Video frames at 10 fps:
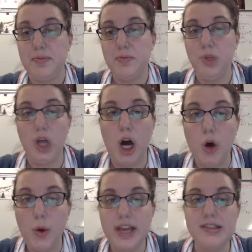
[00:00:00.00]
will
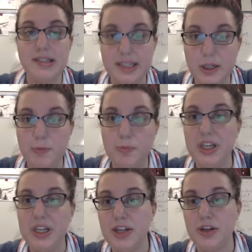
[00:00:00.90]
always still
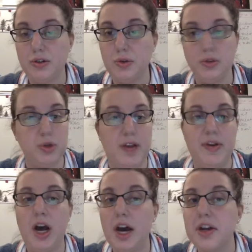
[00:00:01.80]
be in your Google Drive.
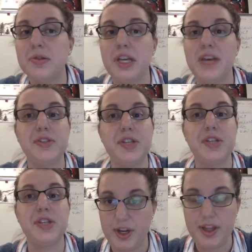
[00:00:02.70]
It auto-saves
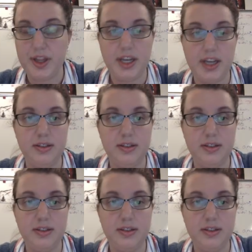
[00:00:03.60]
everything.